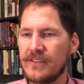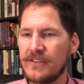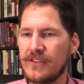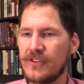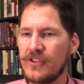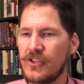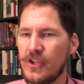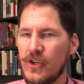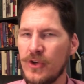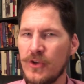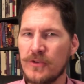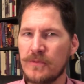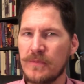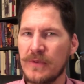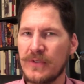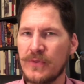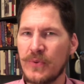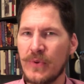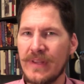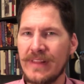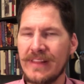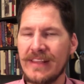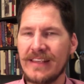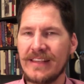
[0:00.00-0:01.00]
choose
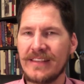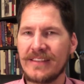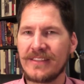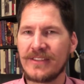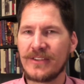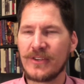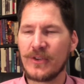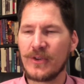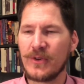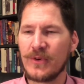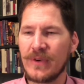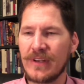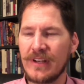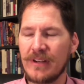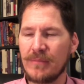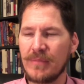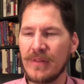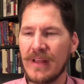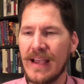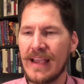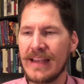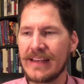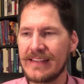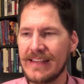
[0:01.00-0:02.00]
between these two in a
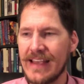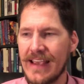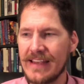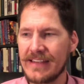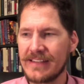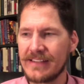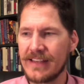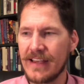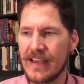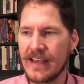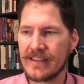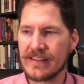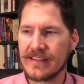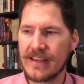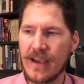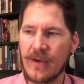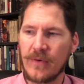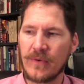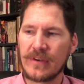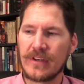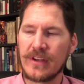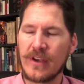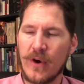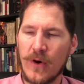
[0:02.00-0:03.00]
blind taste test, I
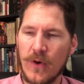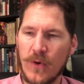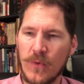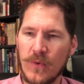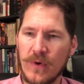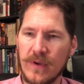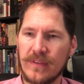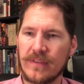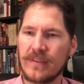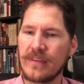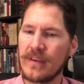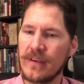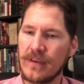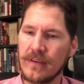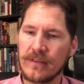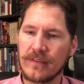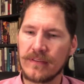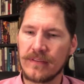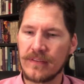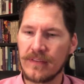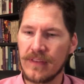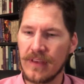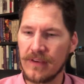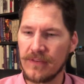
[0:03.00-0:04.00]
would go with the
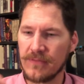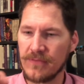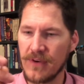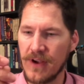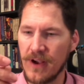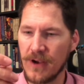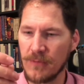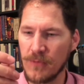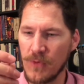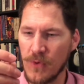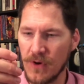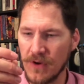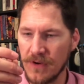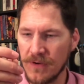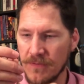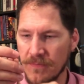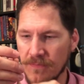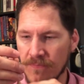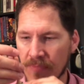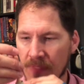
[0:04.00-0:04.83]
Frogmorton.